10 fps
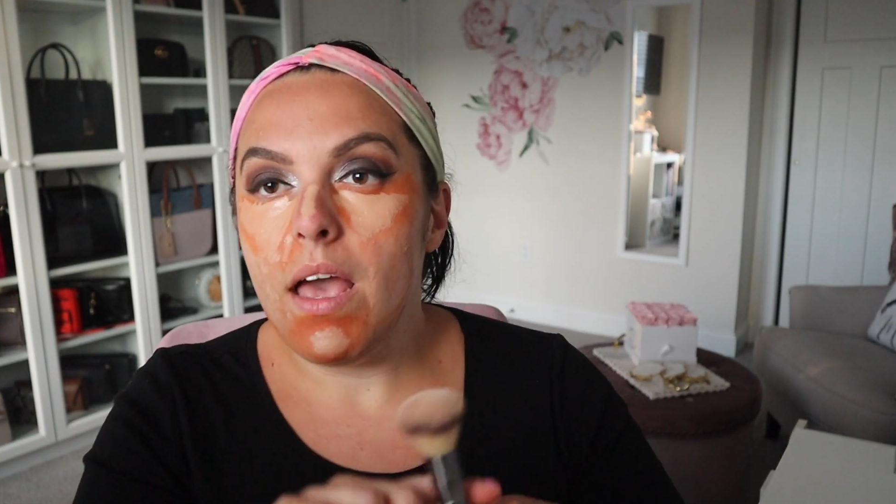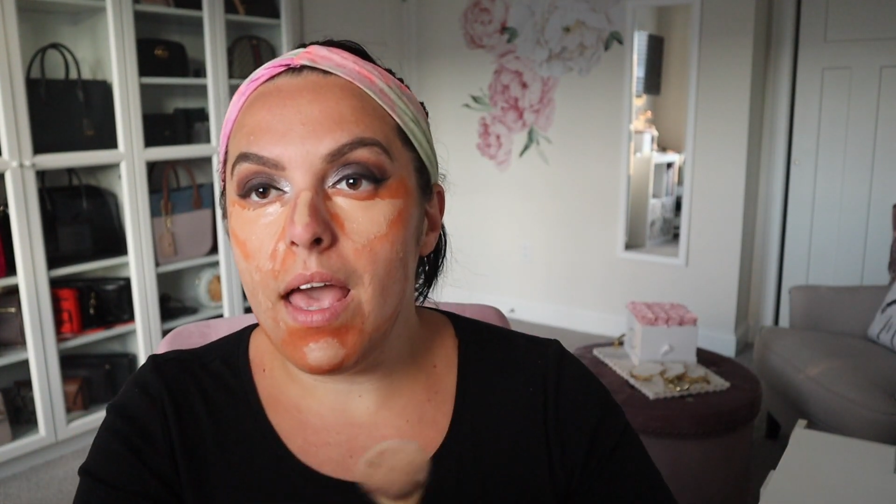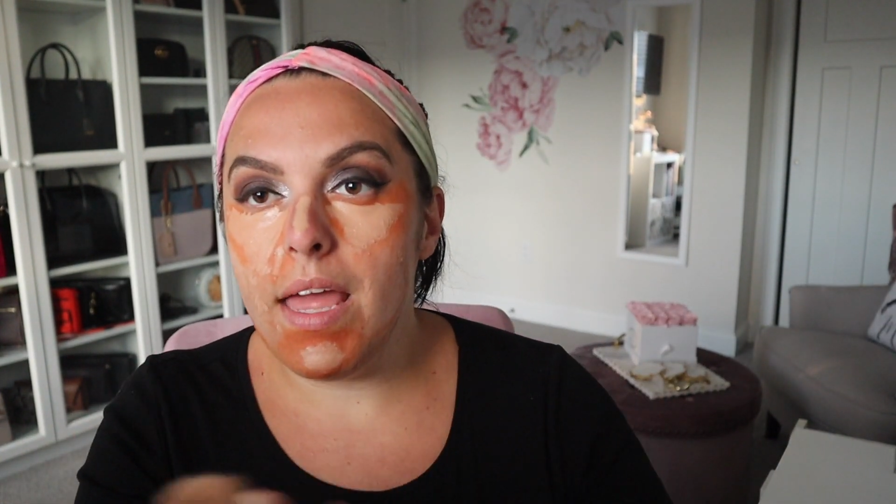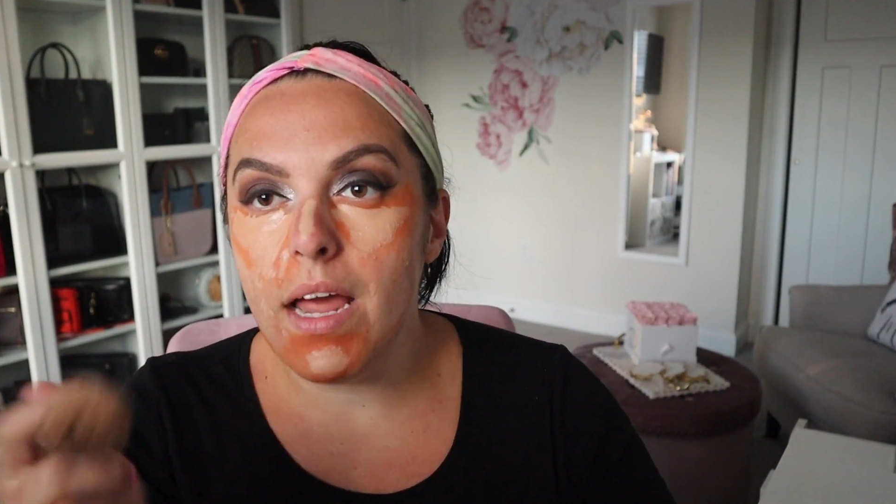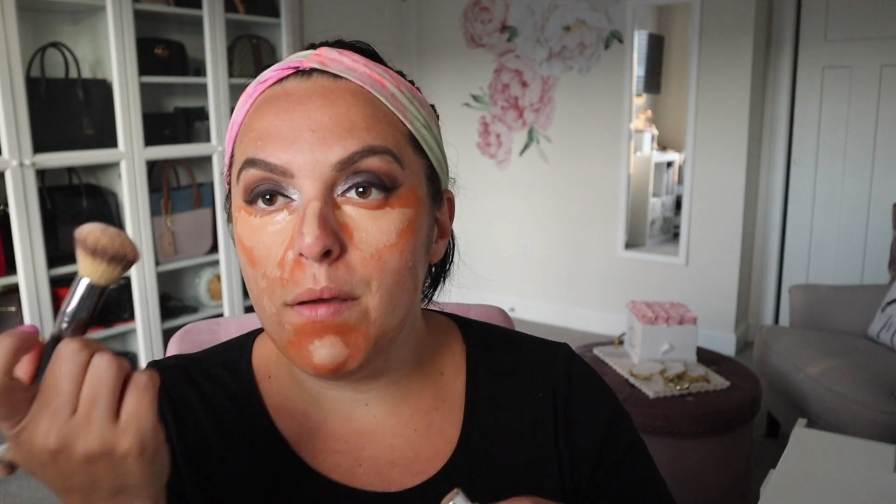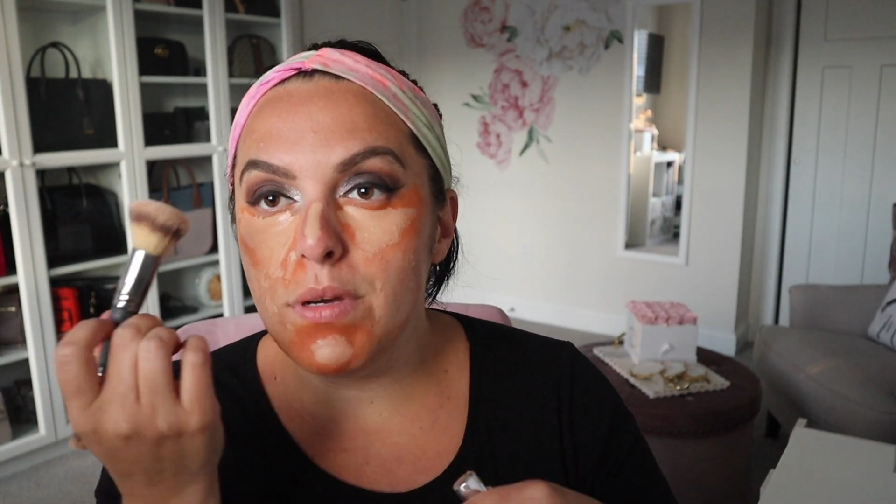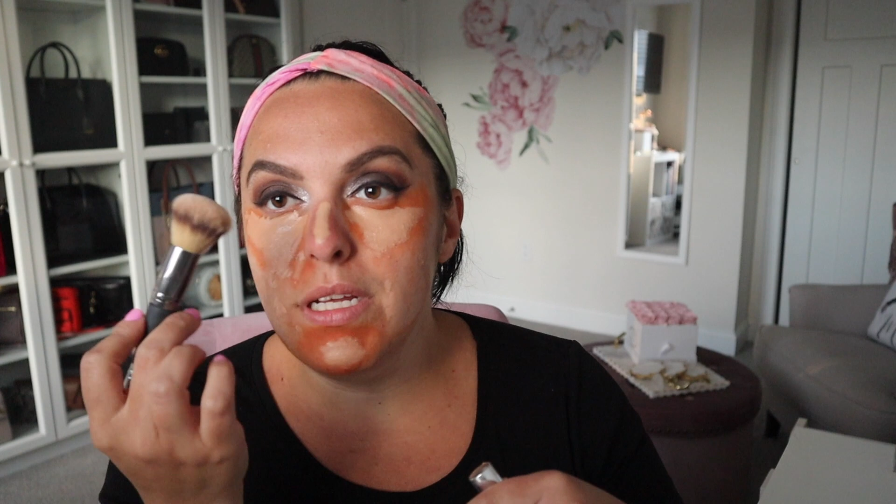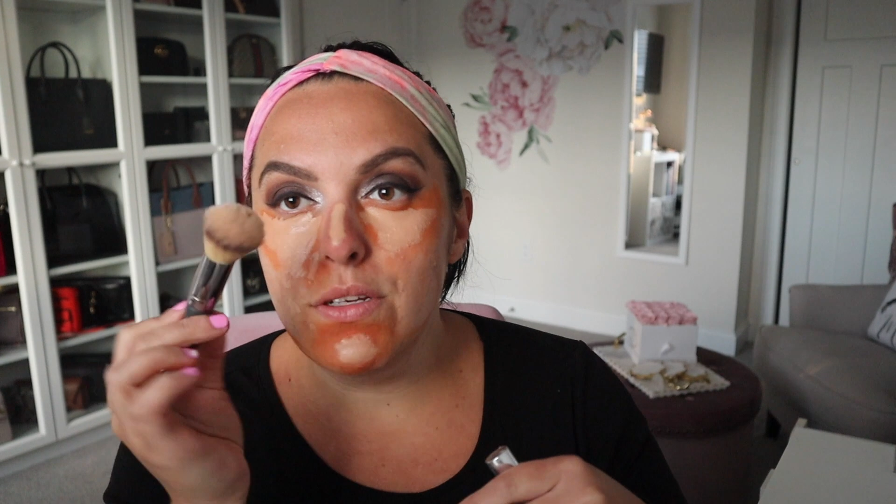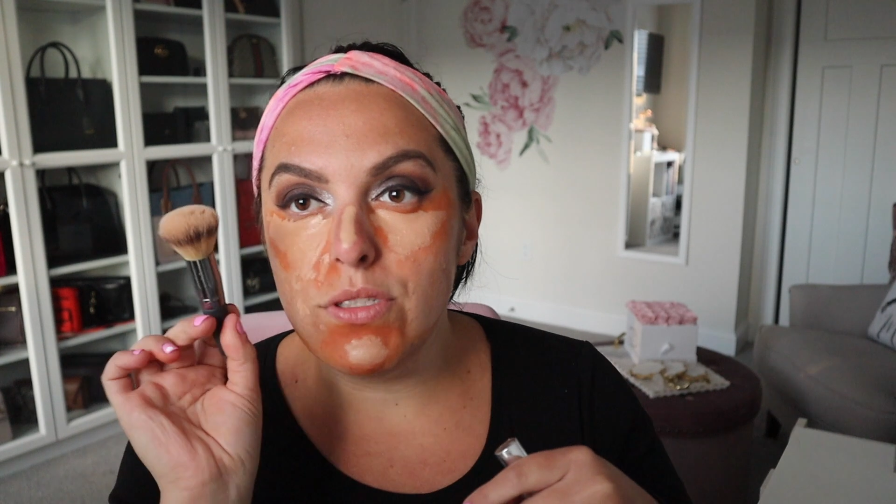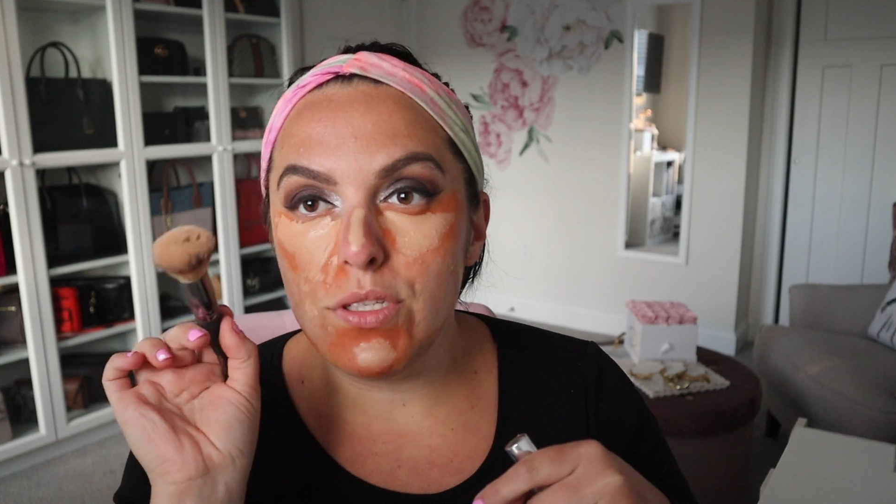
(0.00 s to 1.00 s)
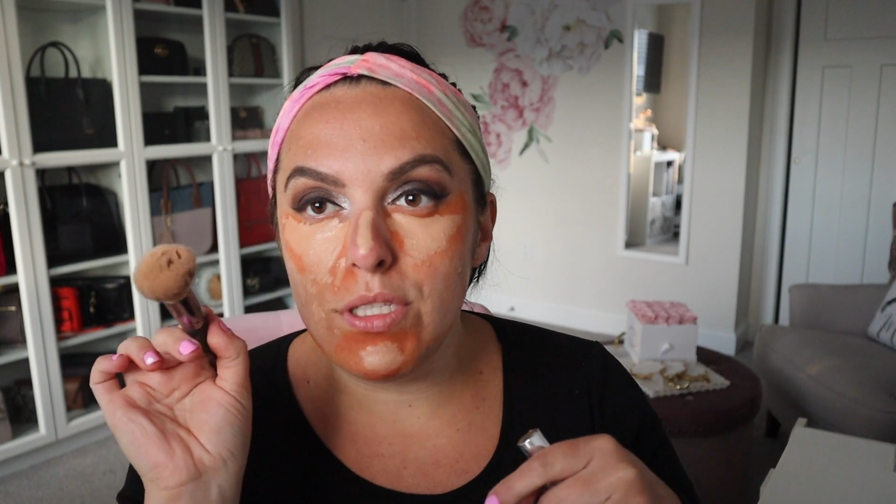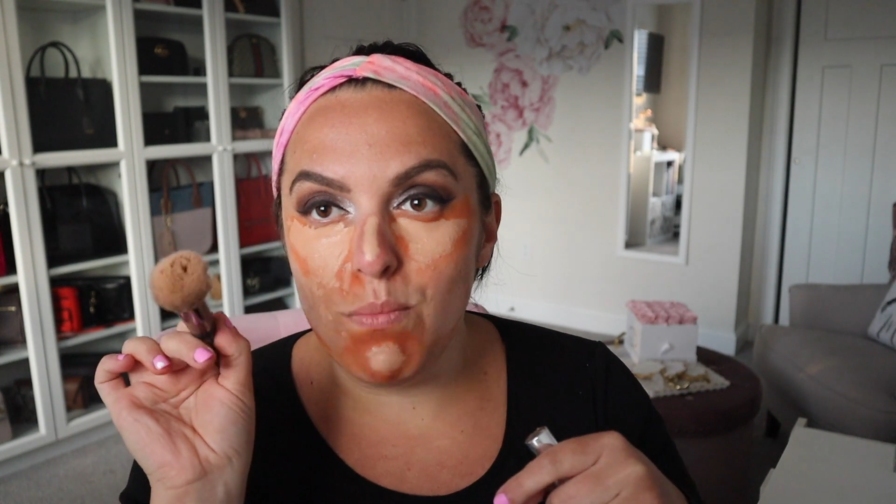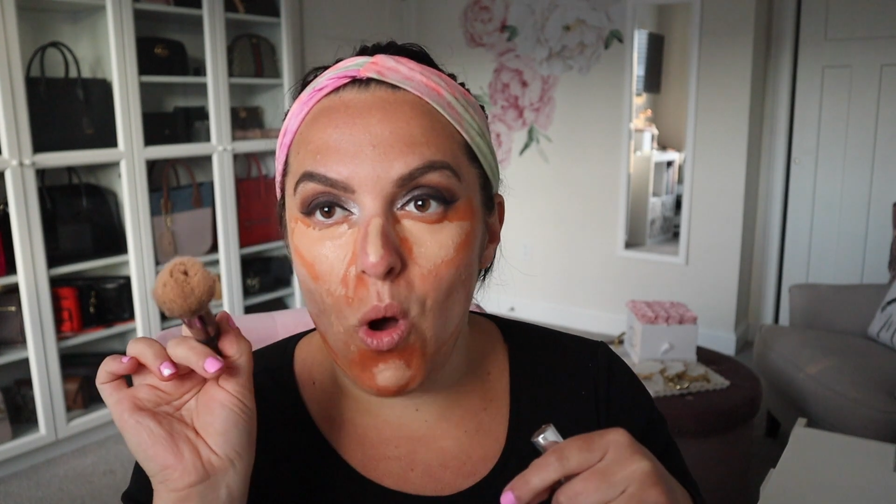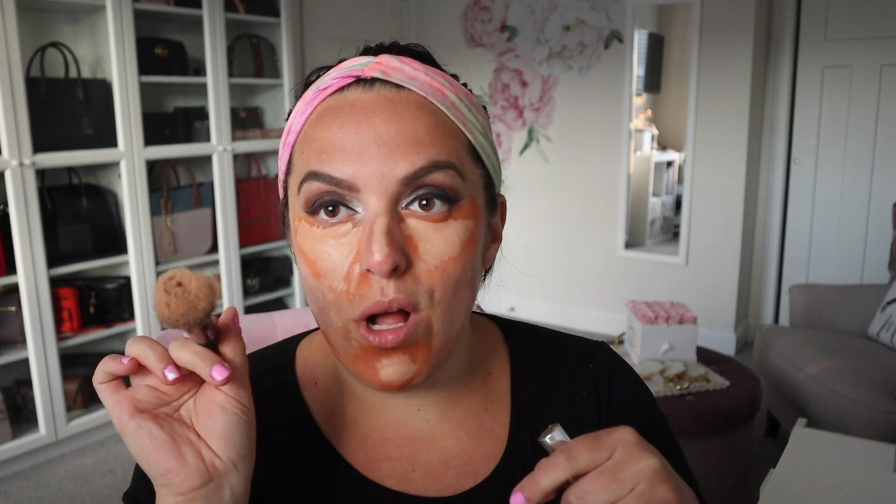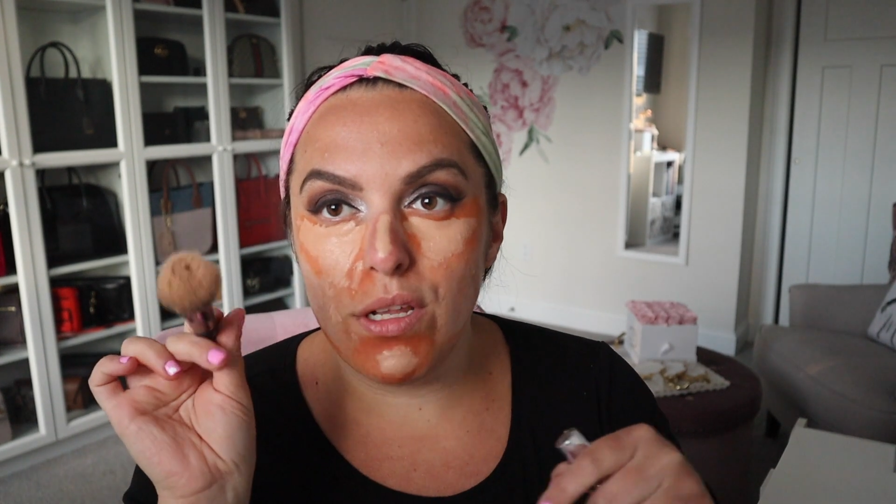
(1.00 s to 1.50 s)
And I'm gonna use a
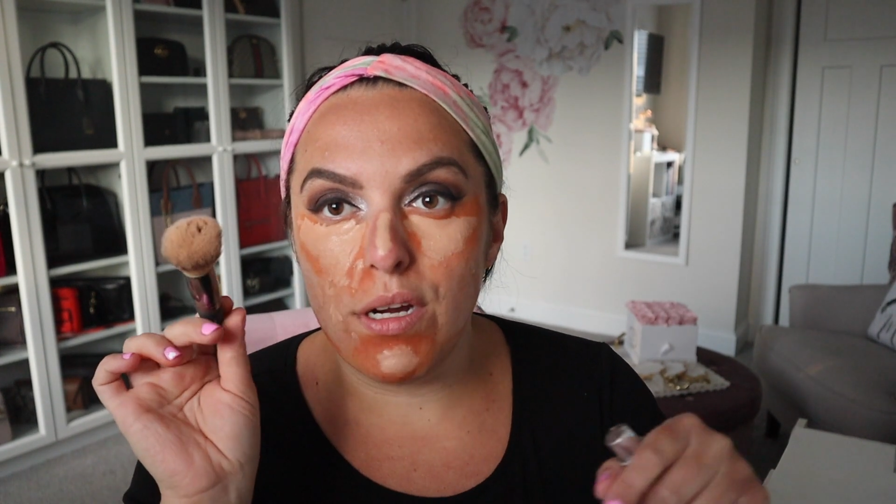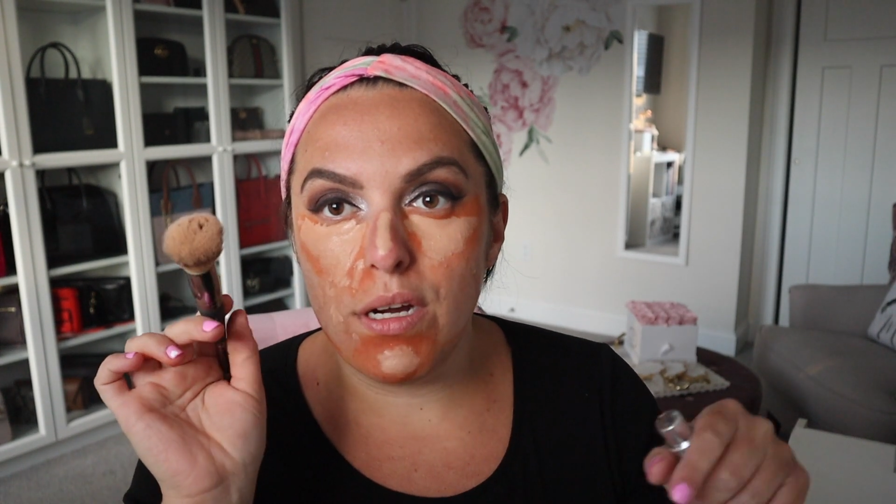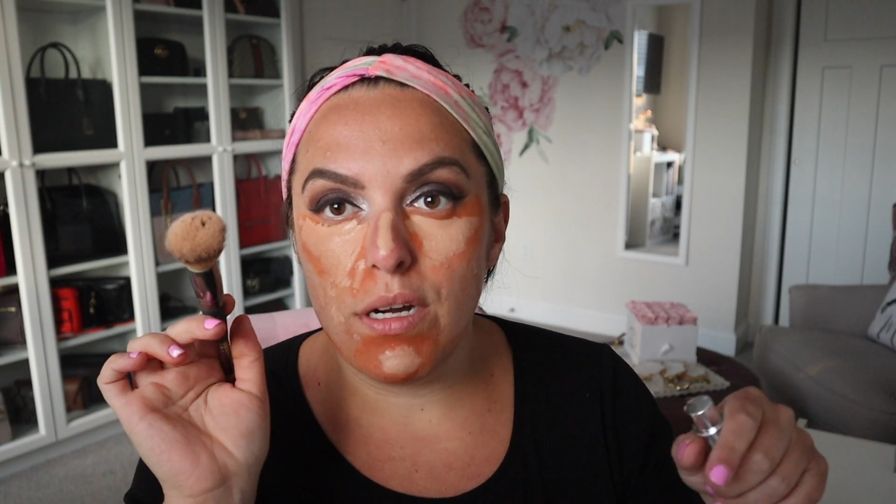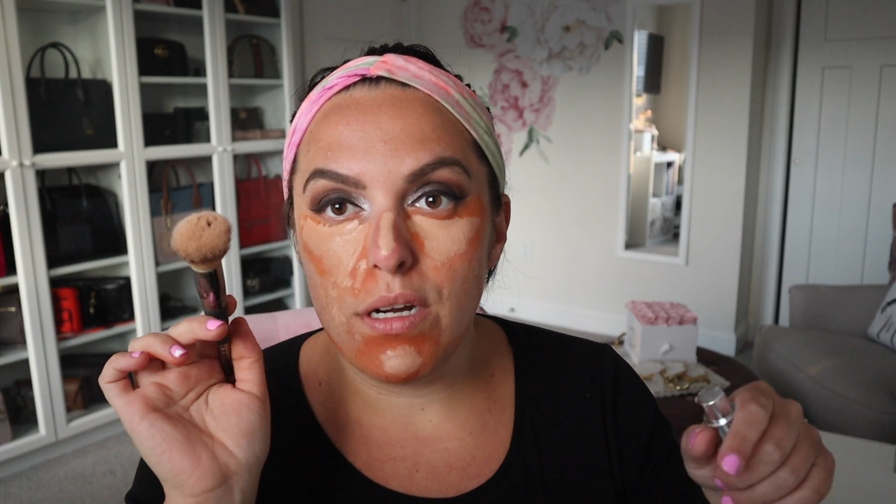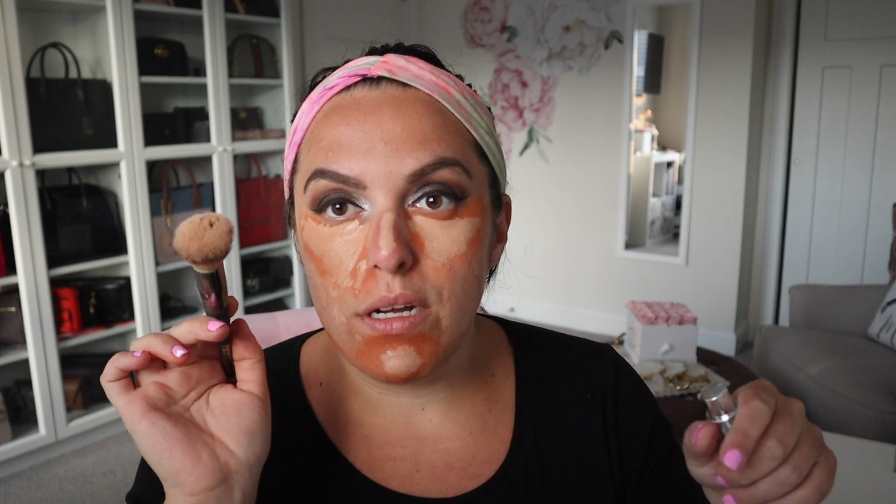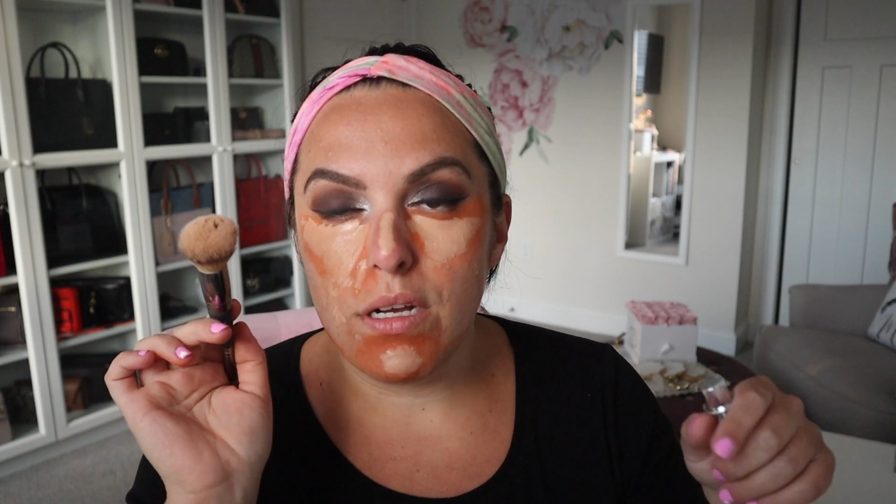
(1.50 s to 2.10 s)
smaller